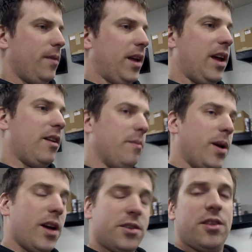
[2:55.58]
again,
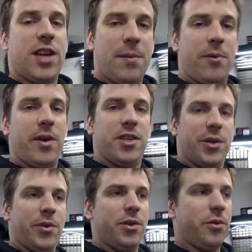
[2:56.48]
because of the type of
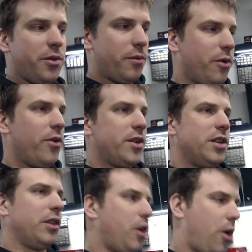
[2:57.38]
racing we do with the road
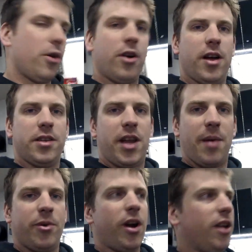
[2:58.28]
racing, the autocross
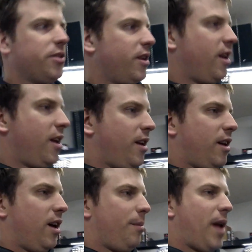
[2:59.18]
time trials,
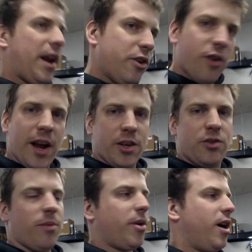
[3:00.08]
not a drag
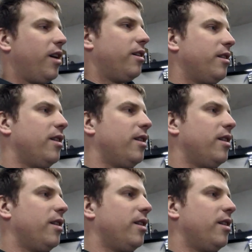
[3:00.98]
strip car.